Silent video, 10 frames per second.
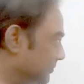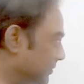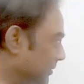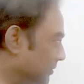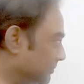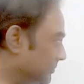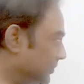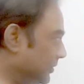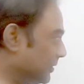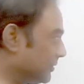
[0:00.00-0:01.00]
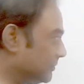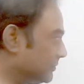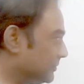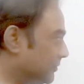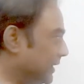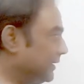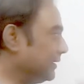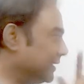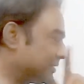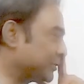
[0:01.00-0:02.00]
do your
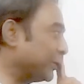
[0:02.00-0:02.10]
writing test